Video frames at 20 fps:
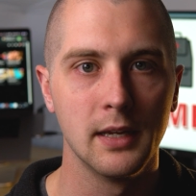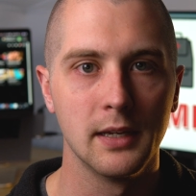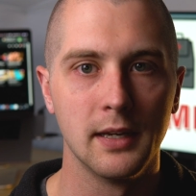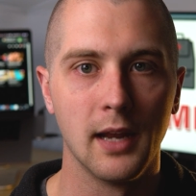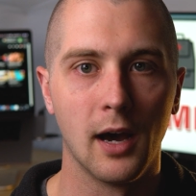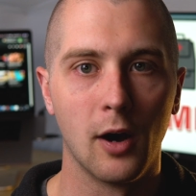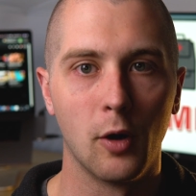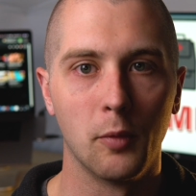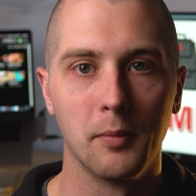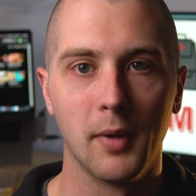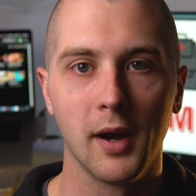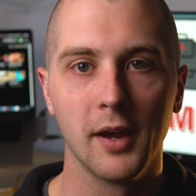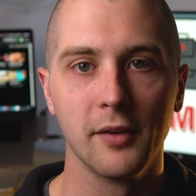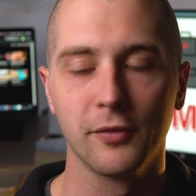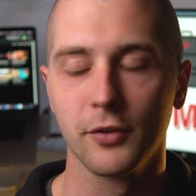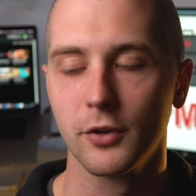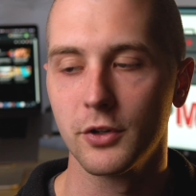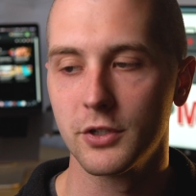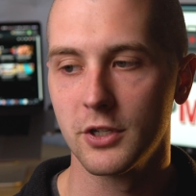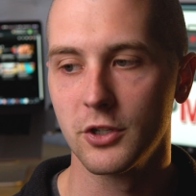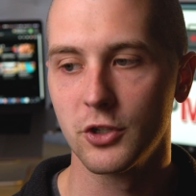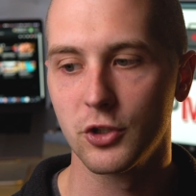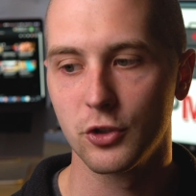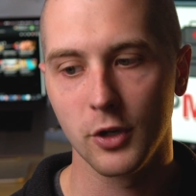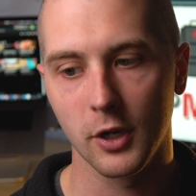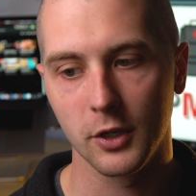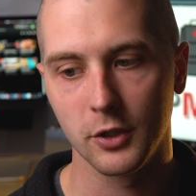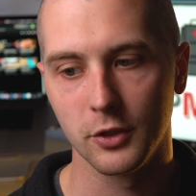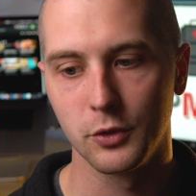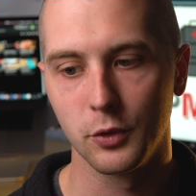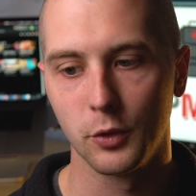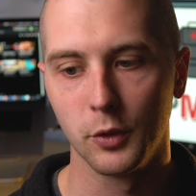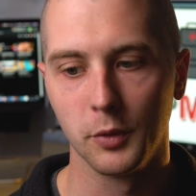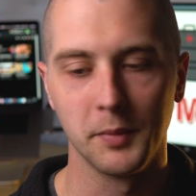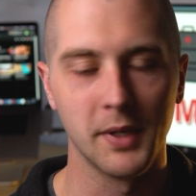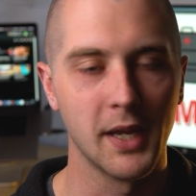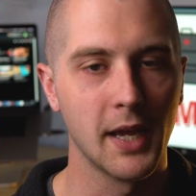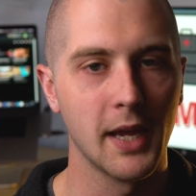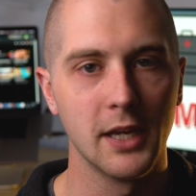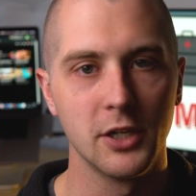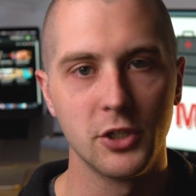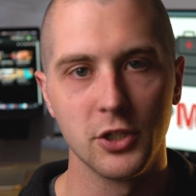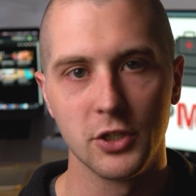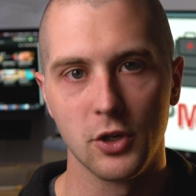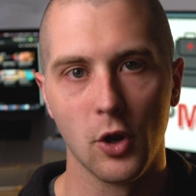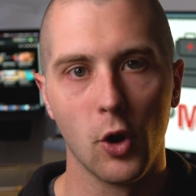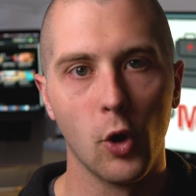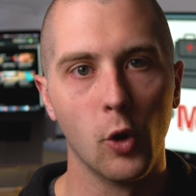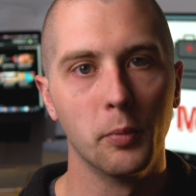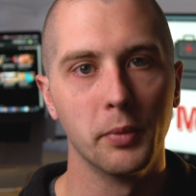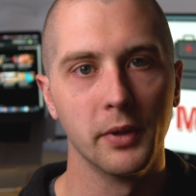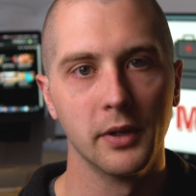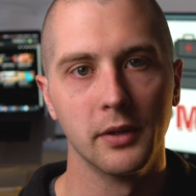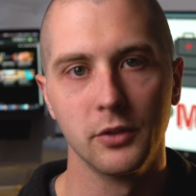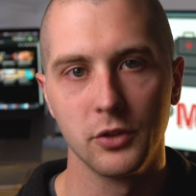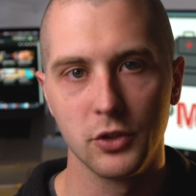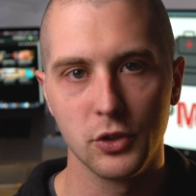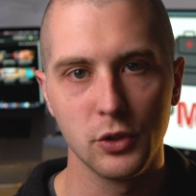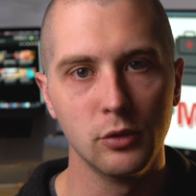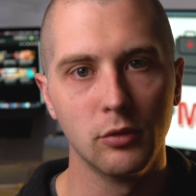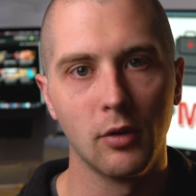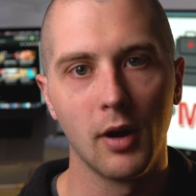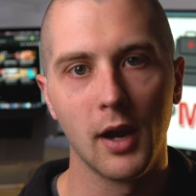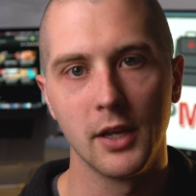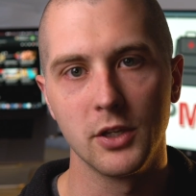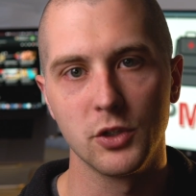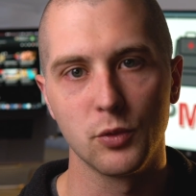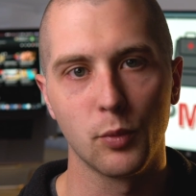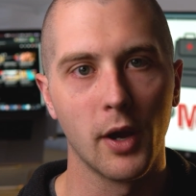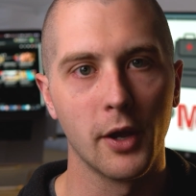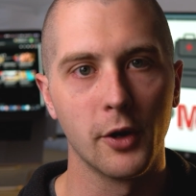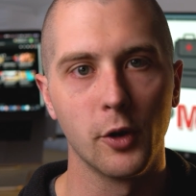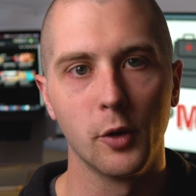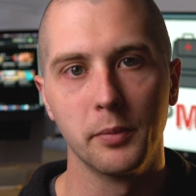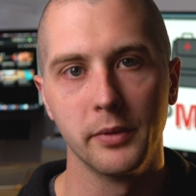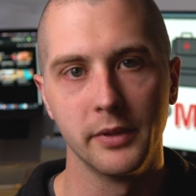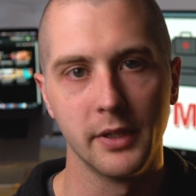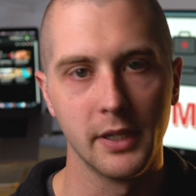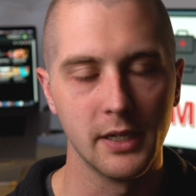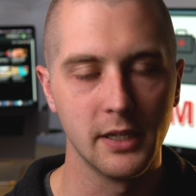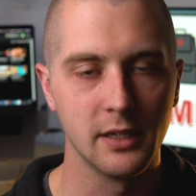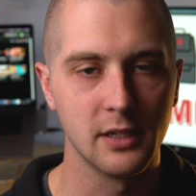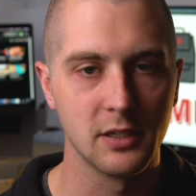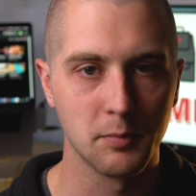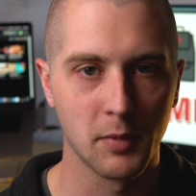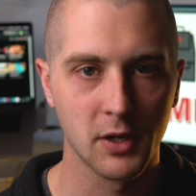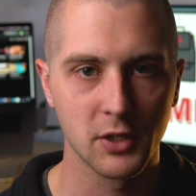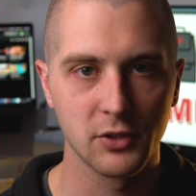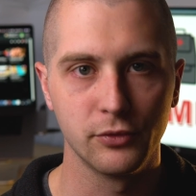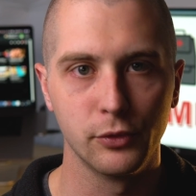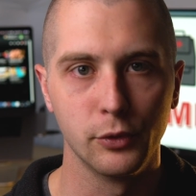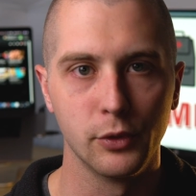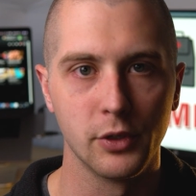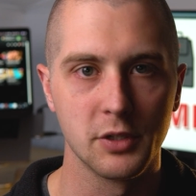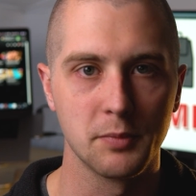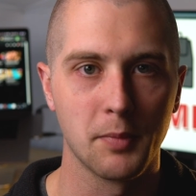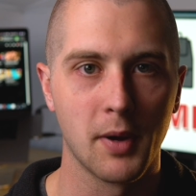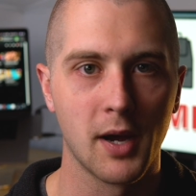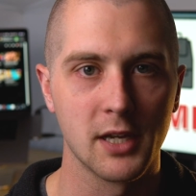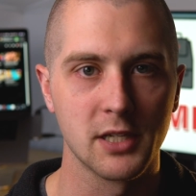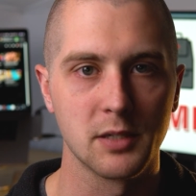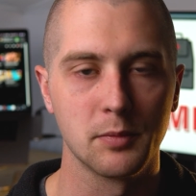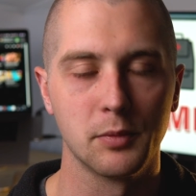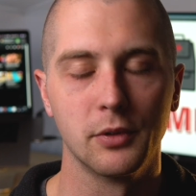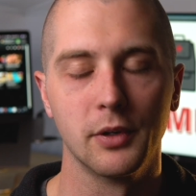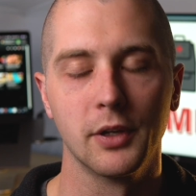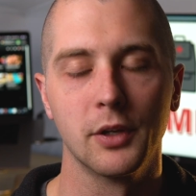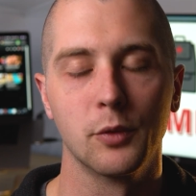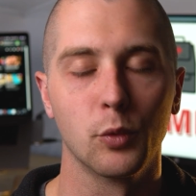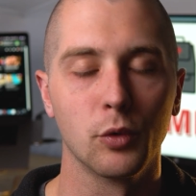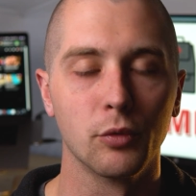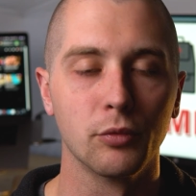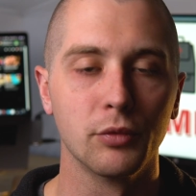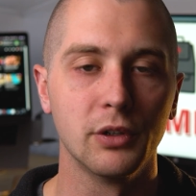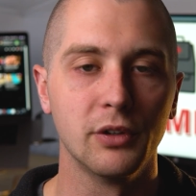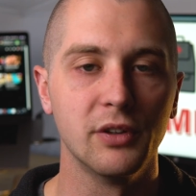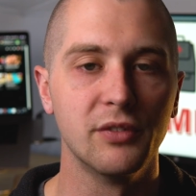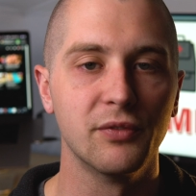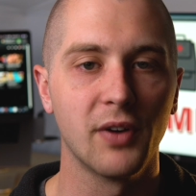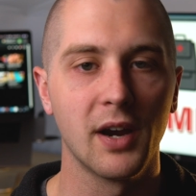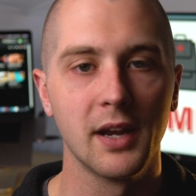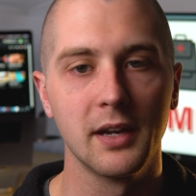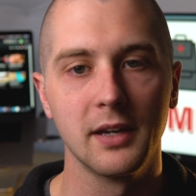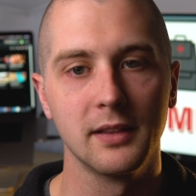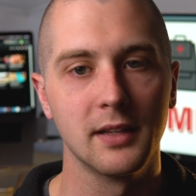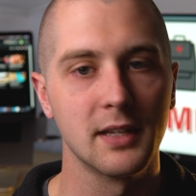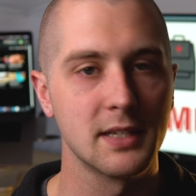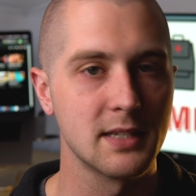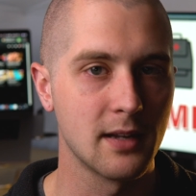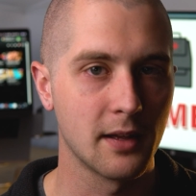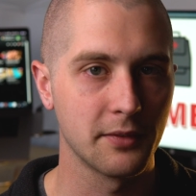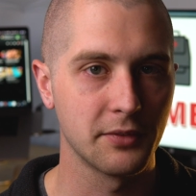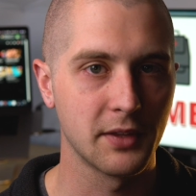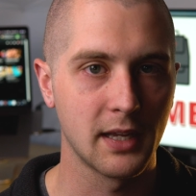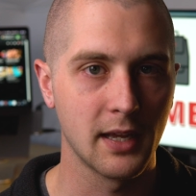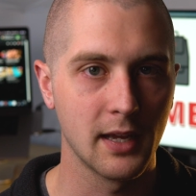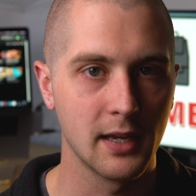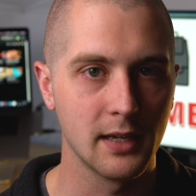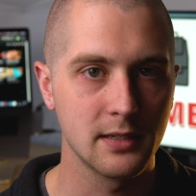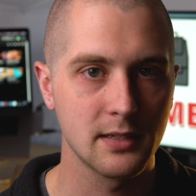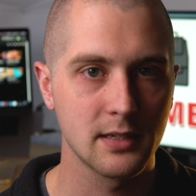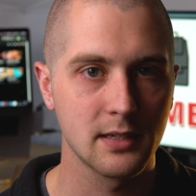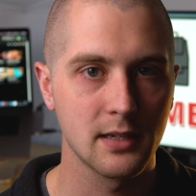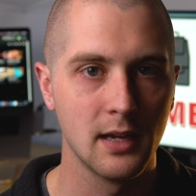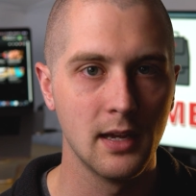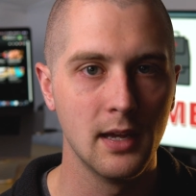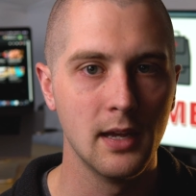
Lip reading: Now, my first instructor told me, hey, just open two lines wide open. They need as much fluid as possible. And we're really finding that's not the case.